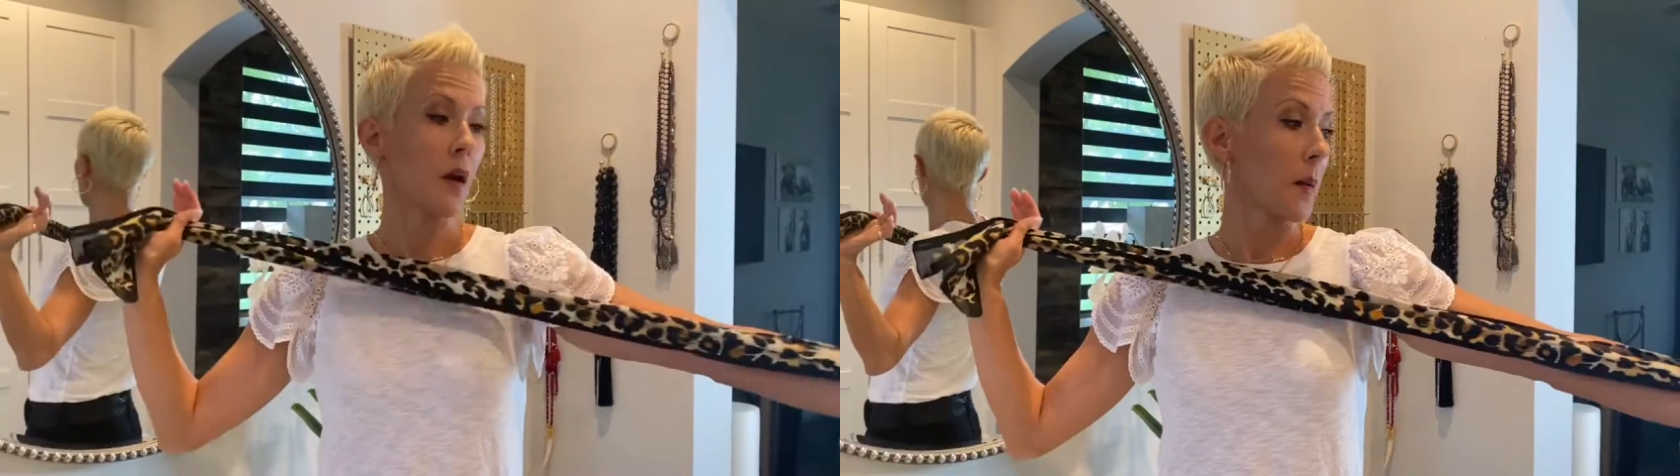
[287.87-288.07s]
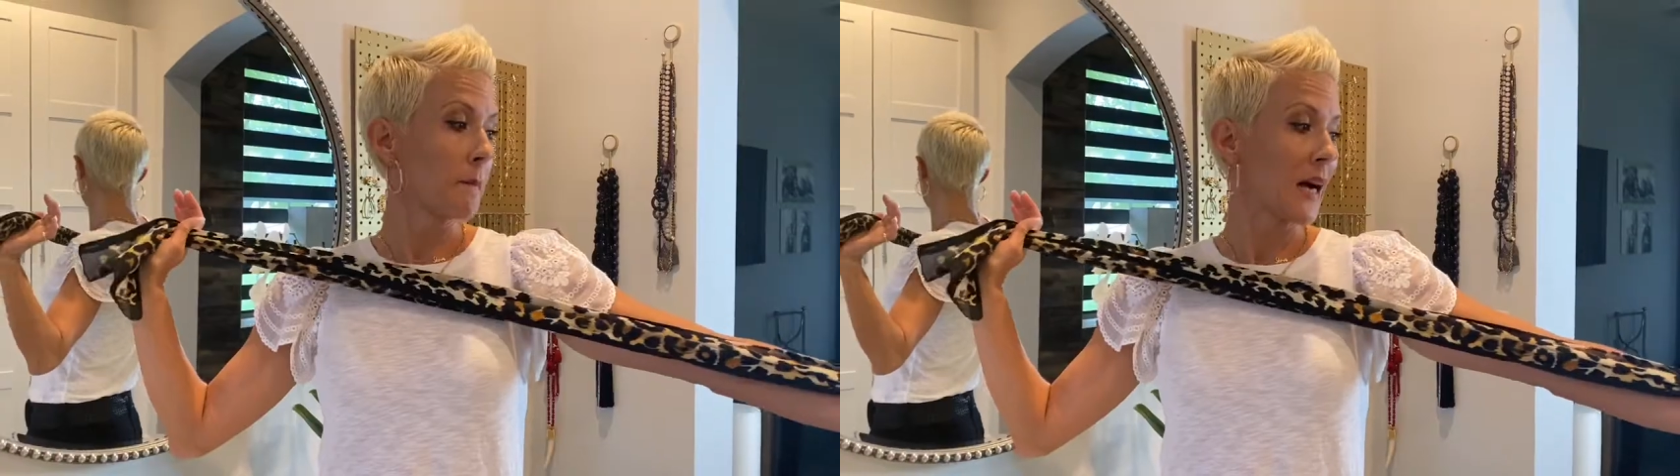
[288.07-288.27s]

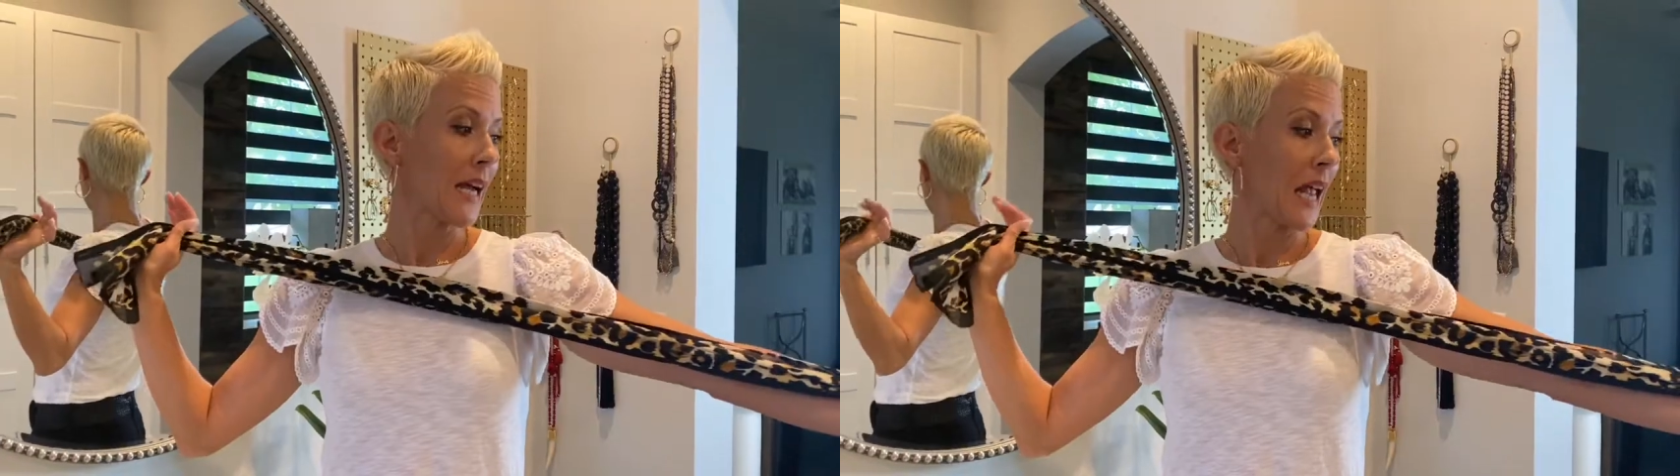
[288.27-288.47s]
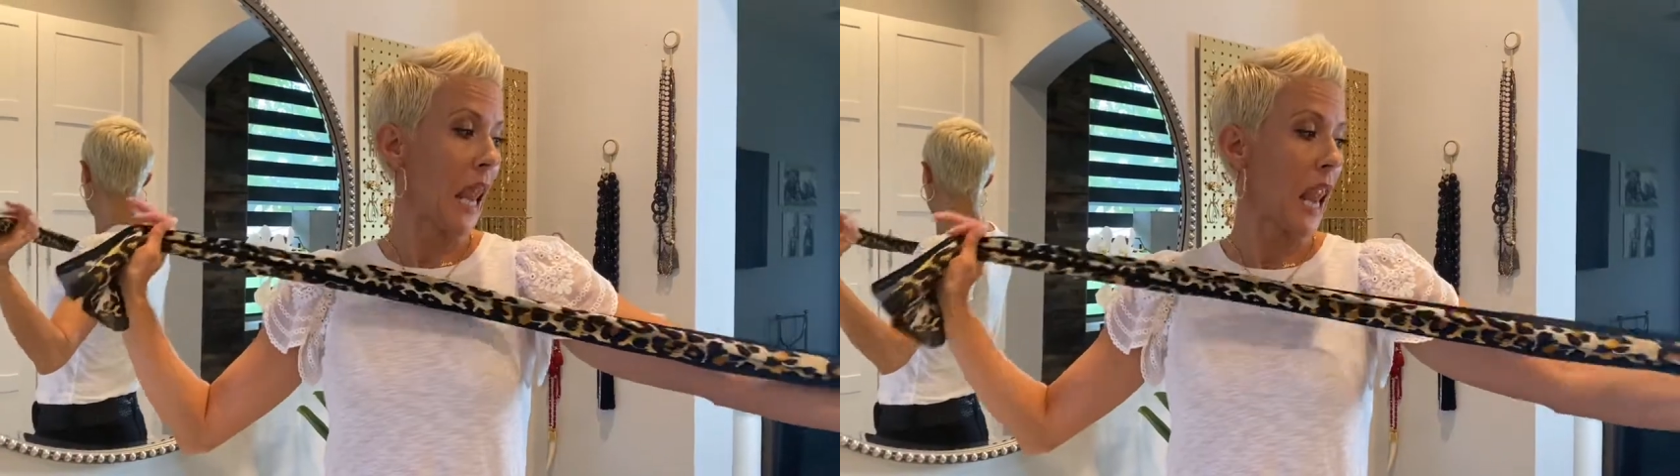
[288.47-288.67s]

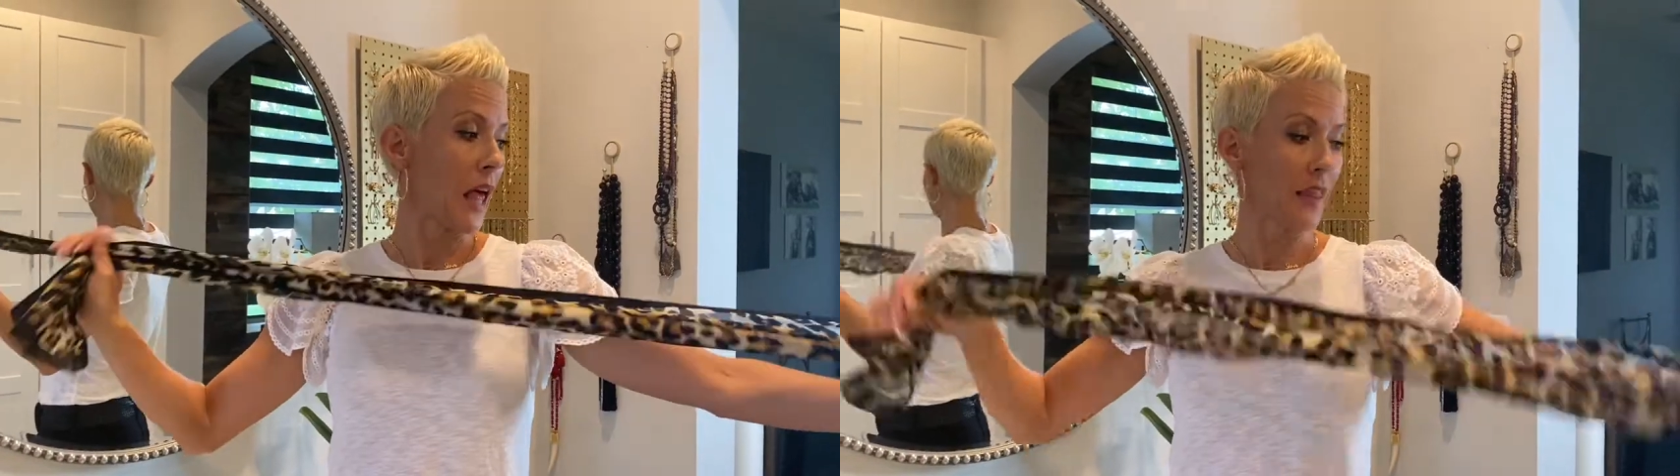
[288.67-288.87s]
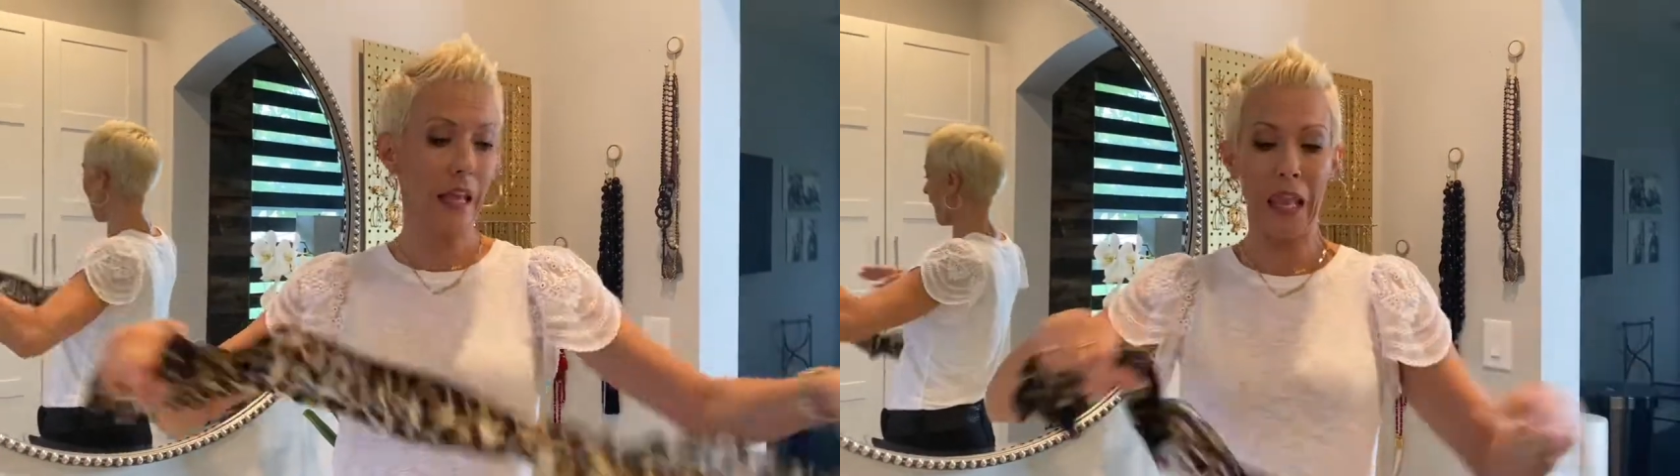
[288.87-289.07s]

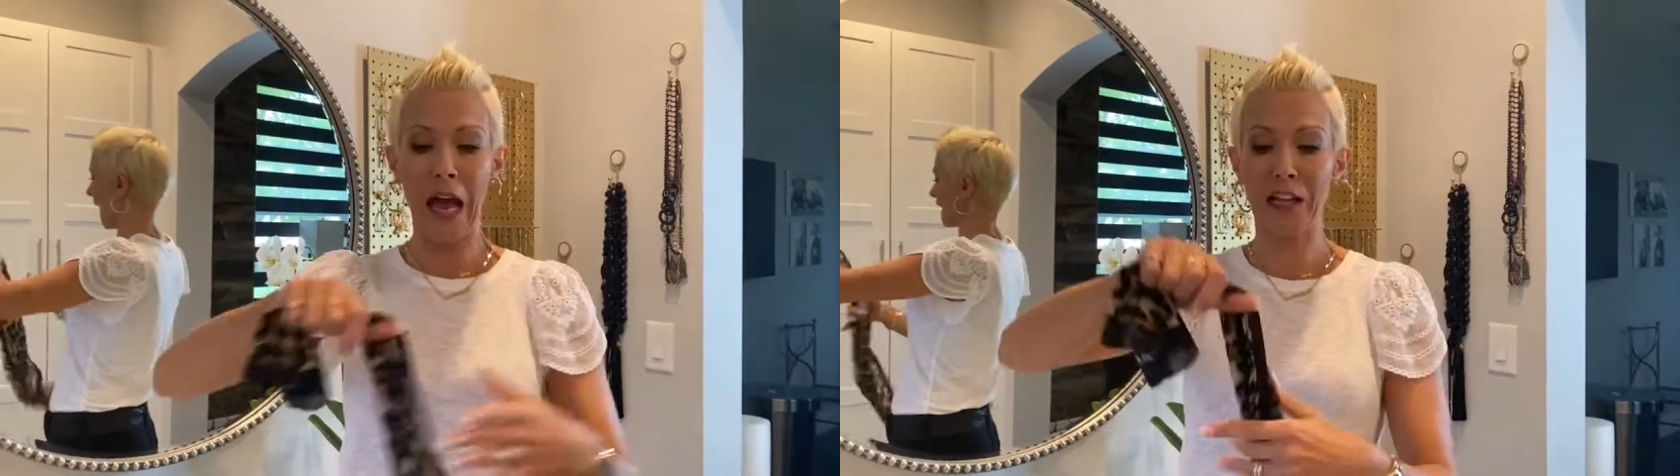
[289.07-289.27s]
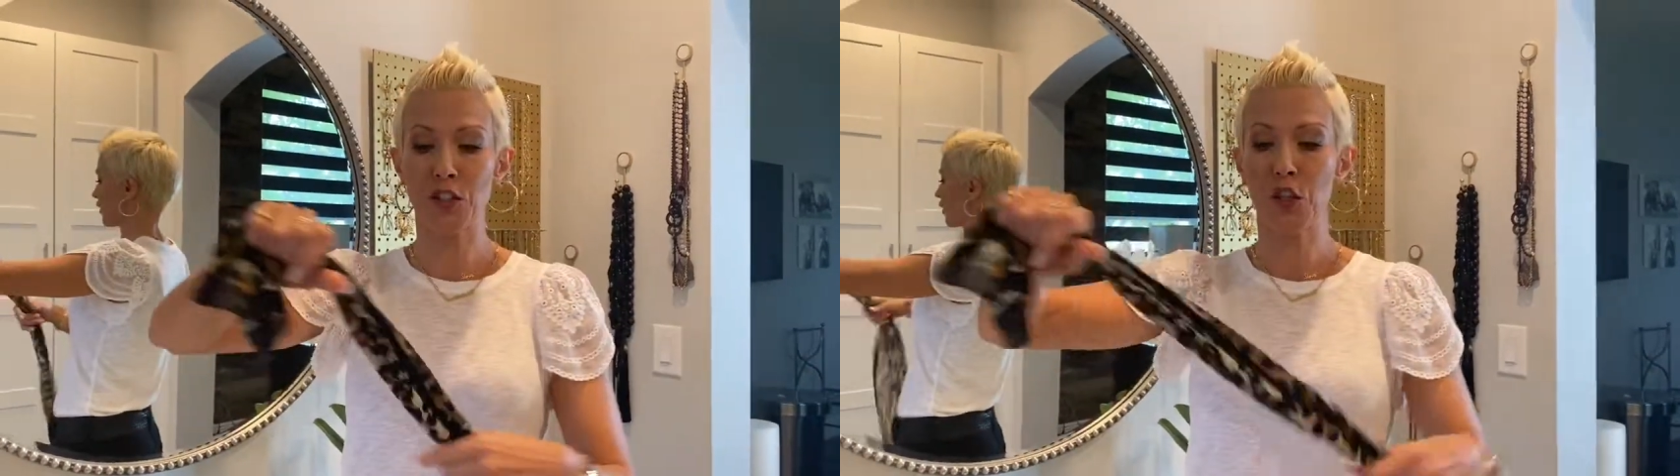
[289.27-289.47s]
the
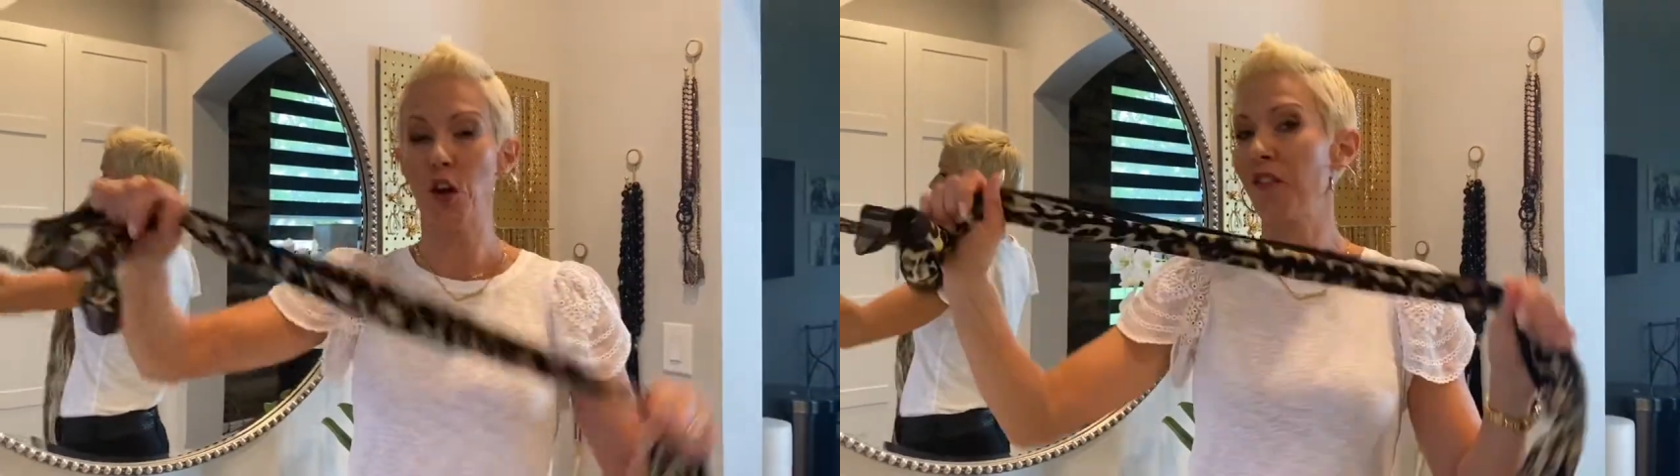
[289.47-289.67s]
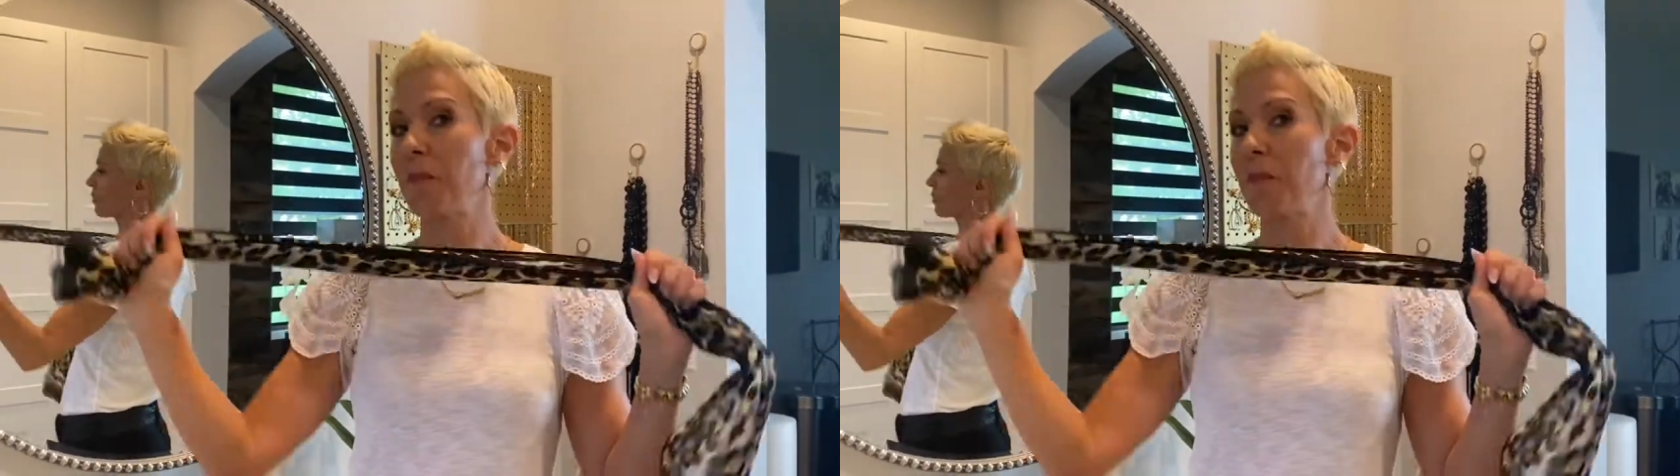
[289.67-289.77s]
last scarf,